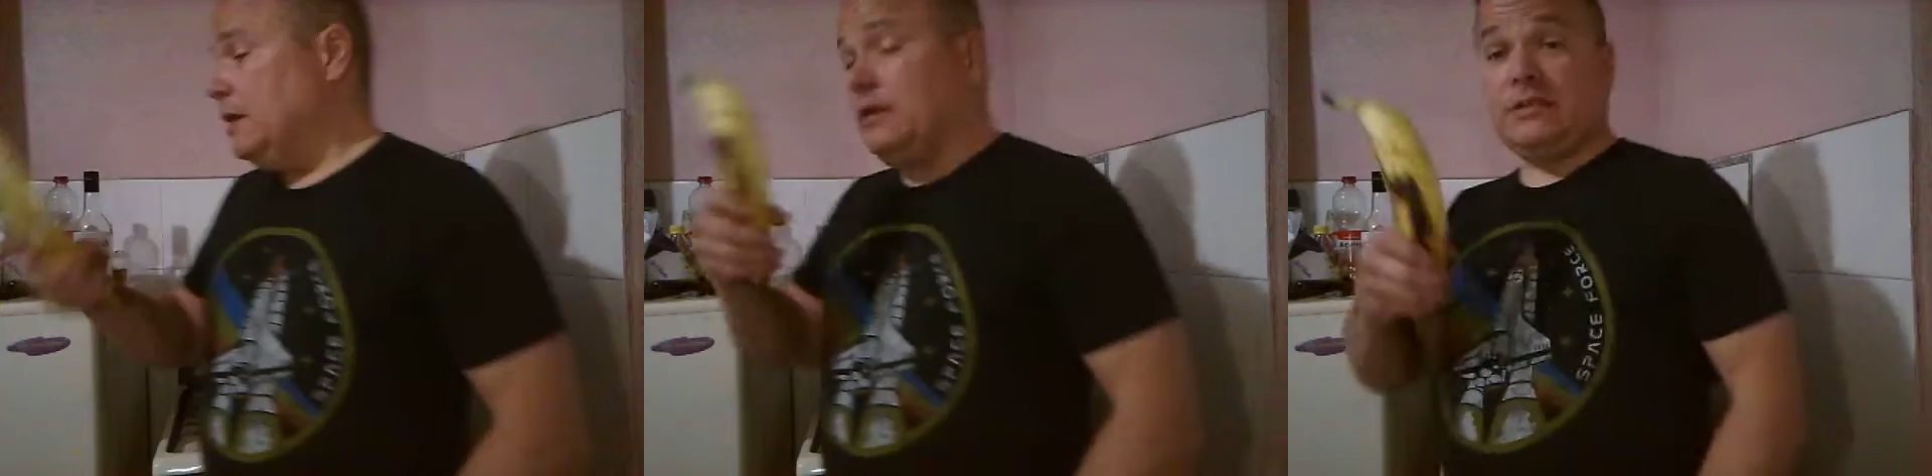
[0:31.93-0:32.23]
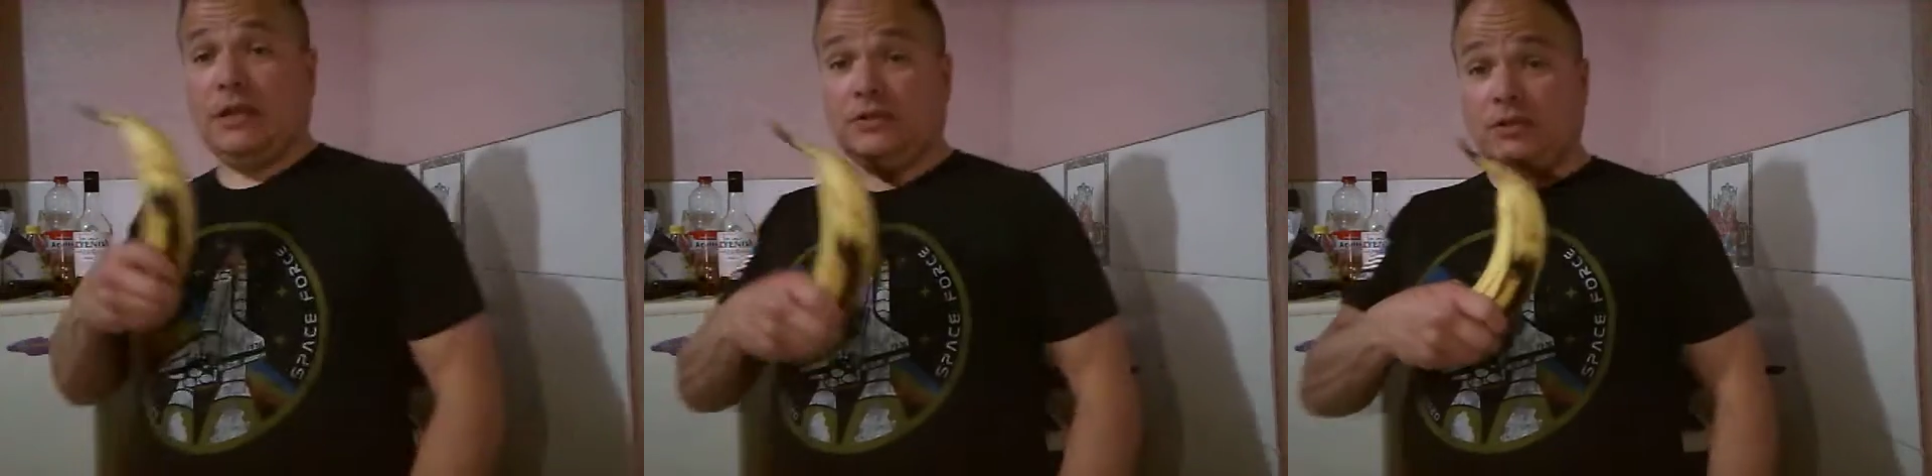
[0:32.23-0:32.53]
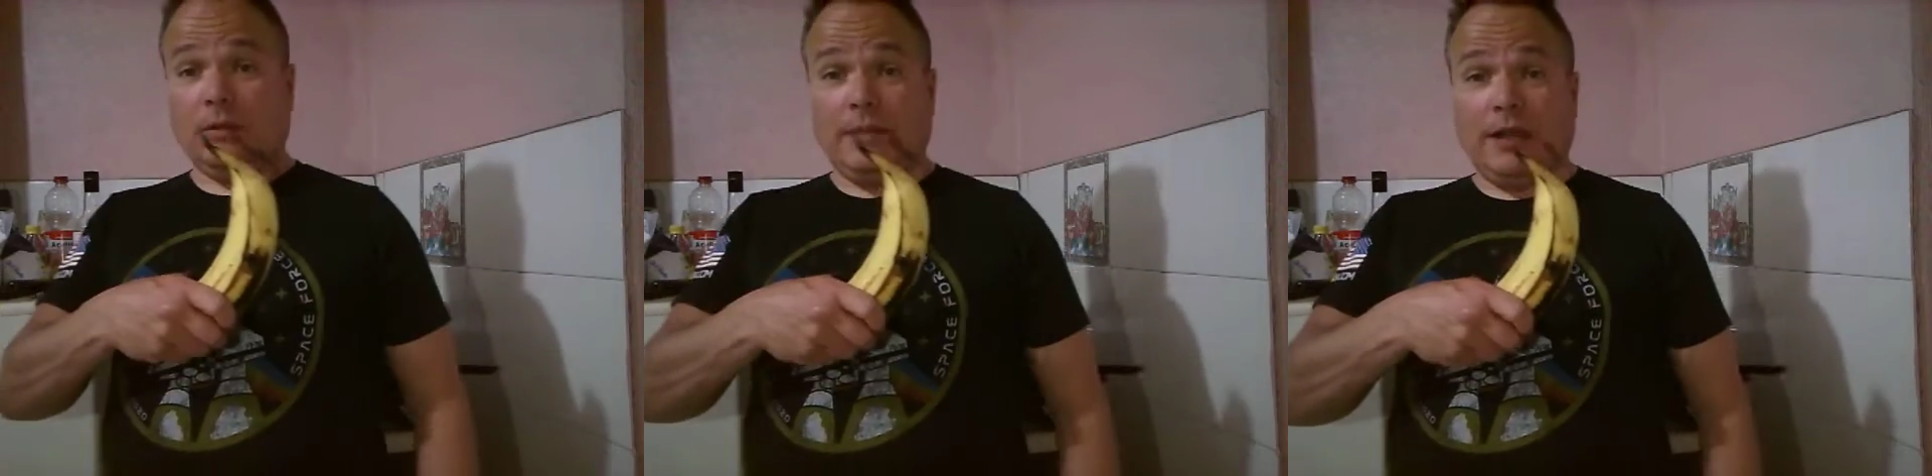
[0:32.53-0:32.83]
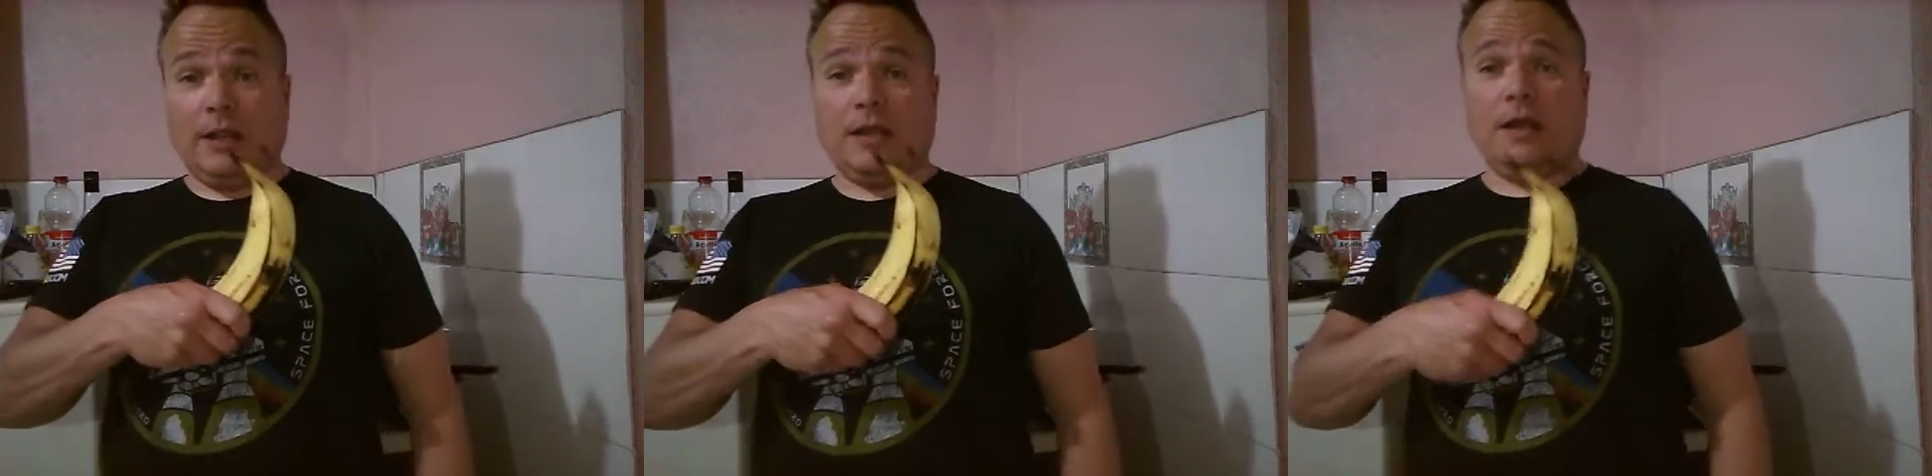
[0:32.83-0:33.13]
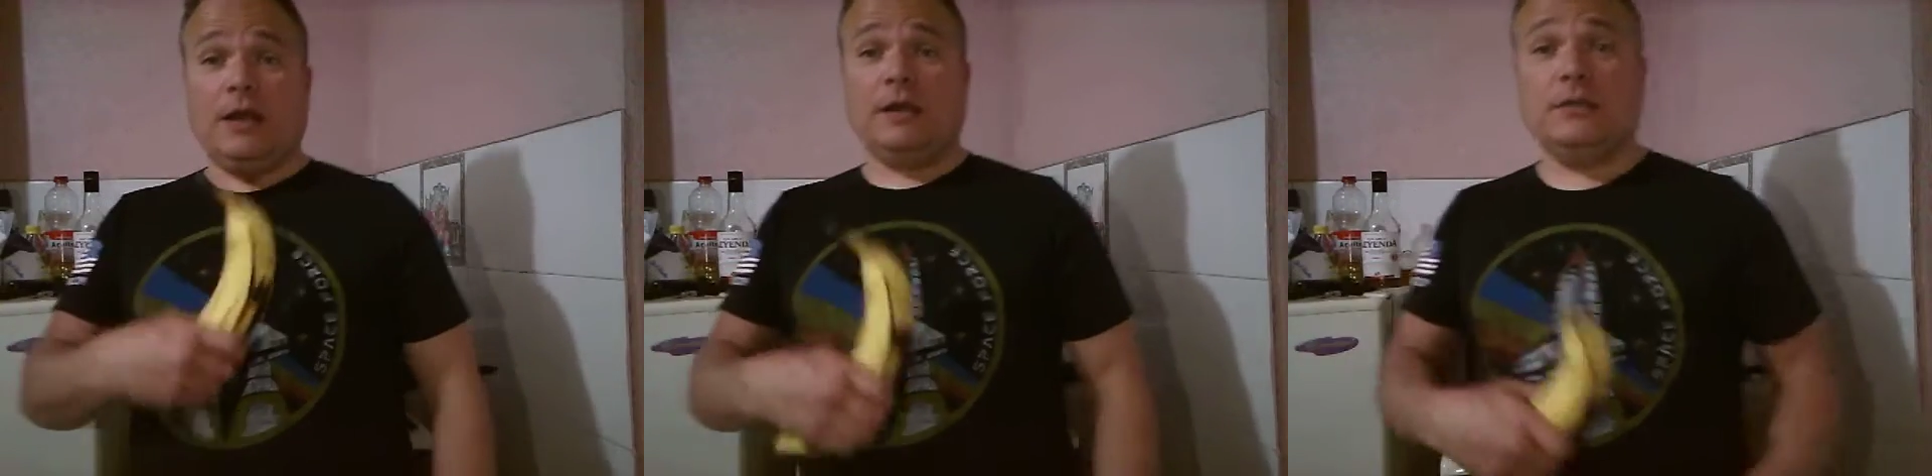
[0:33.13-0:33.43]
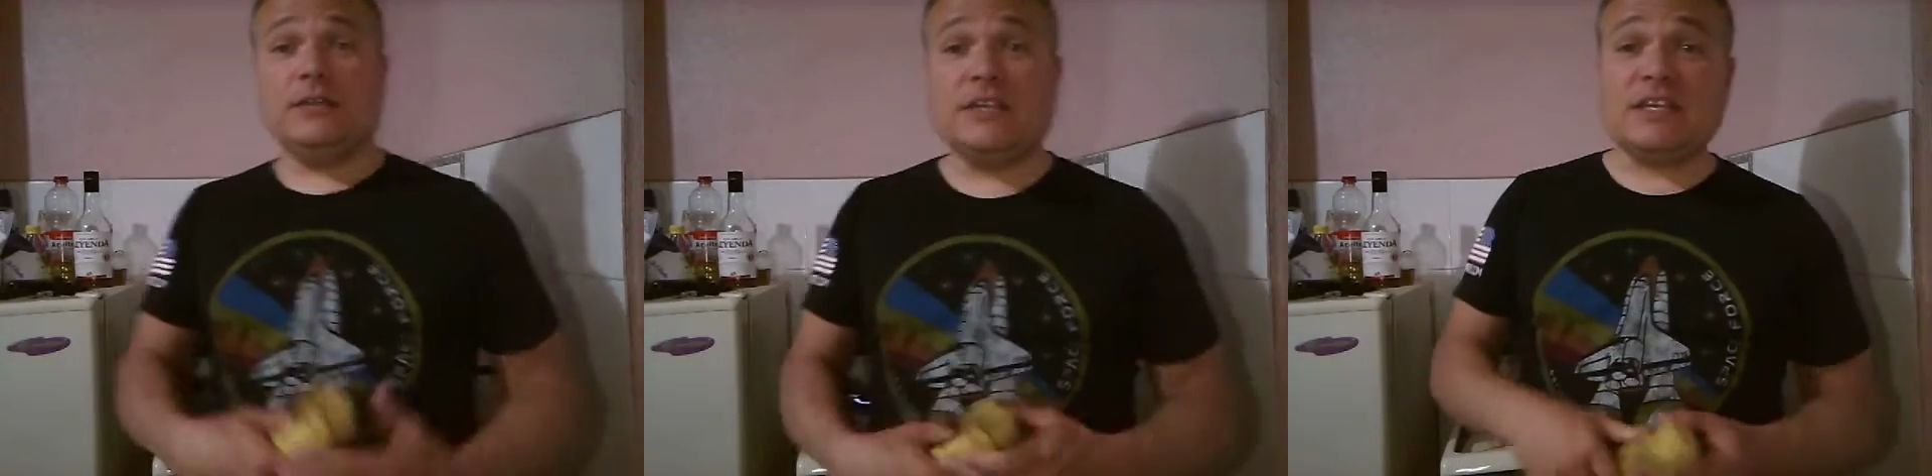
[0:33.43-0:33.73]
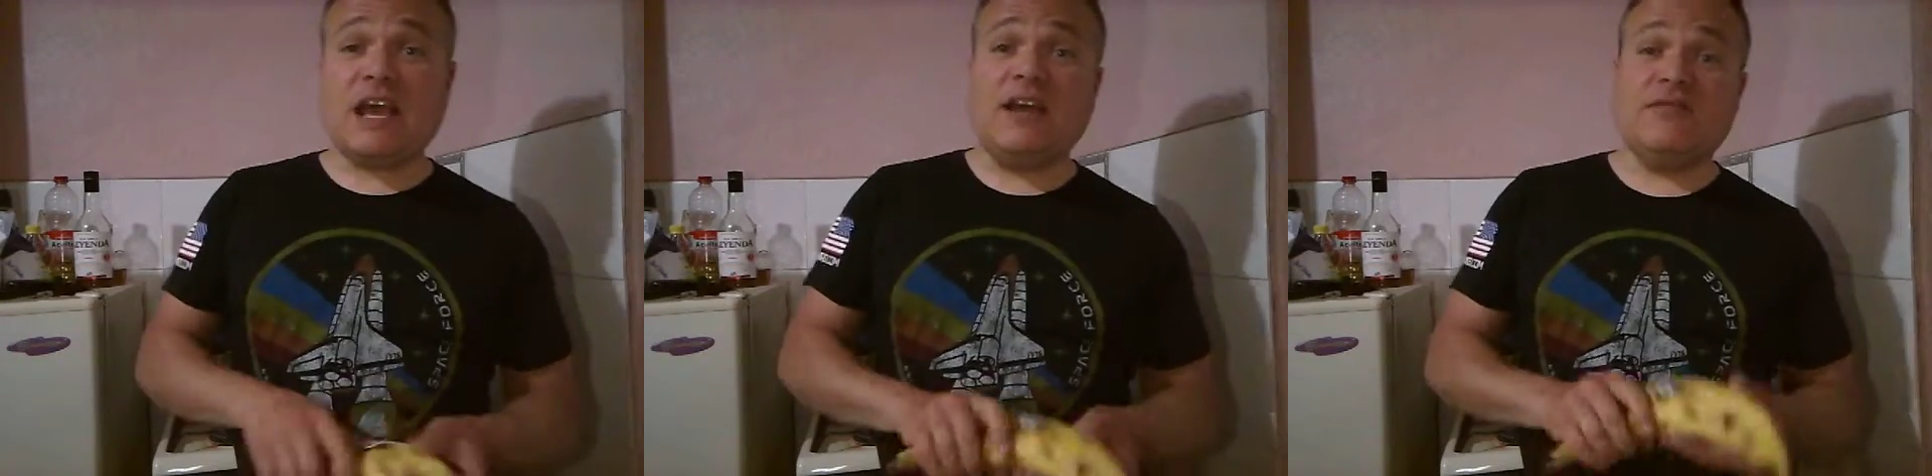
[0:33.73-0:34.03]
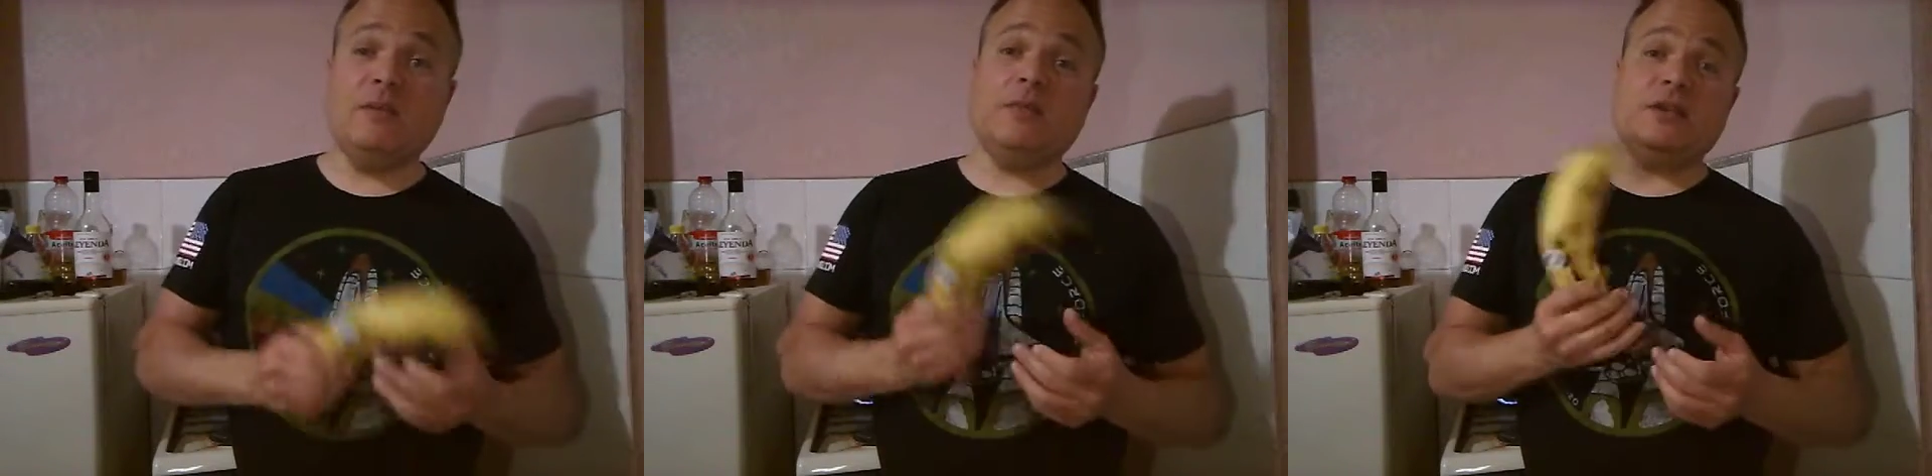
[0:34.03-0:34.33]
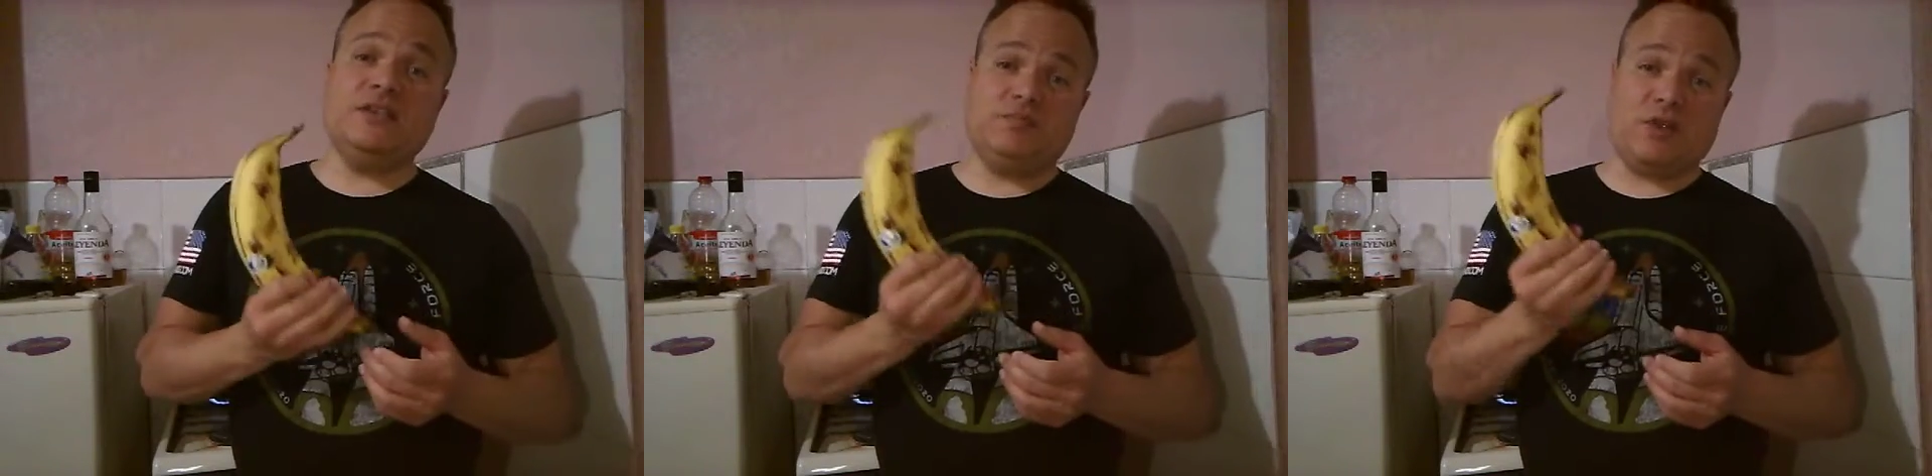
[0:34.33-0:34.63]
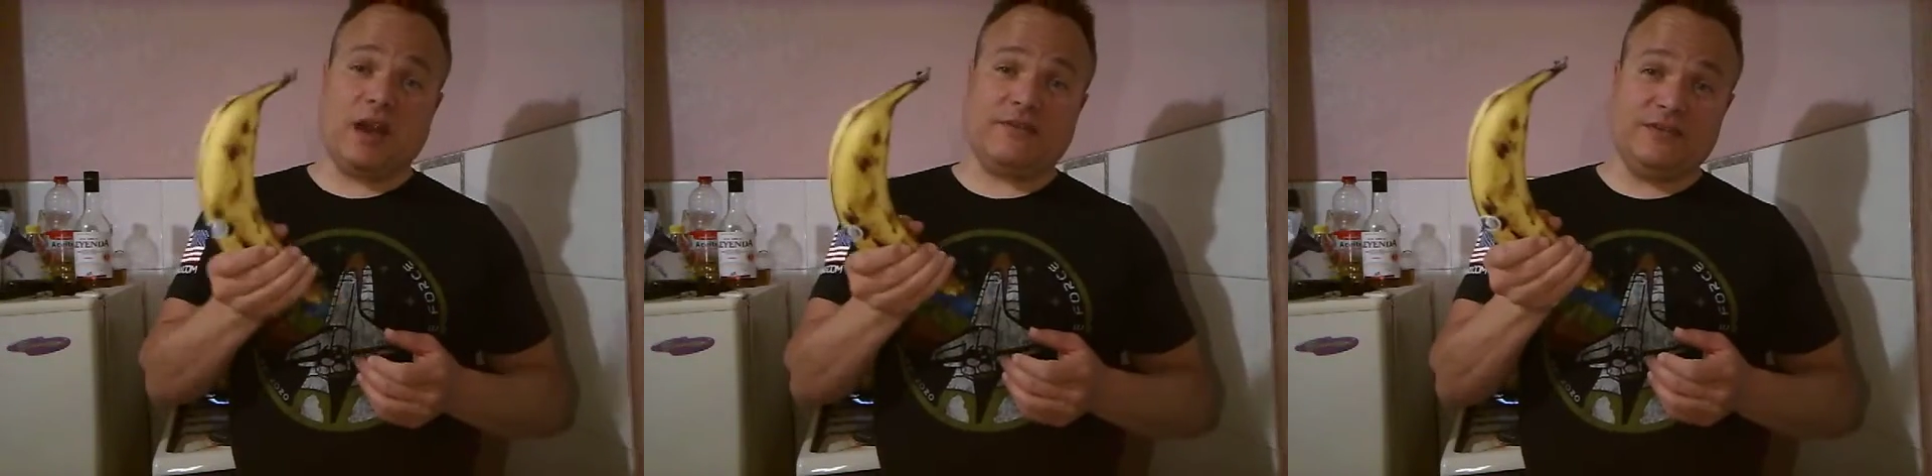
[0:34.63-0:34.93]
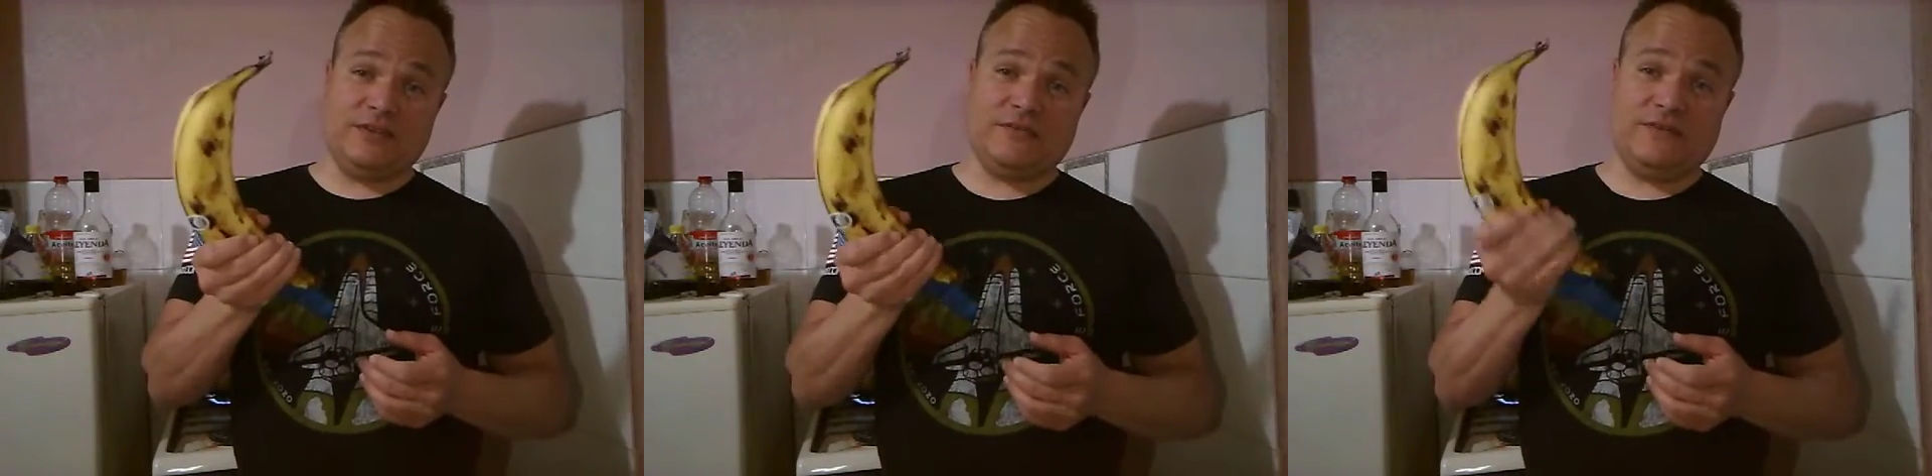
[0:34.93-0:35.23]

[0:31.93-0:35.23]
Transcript: Central America, this is everybody's breakfast.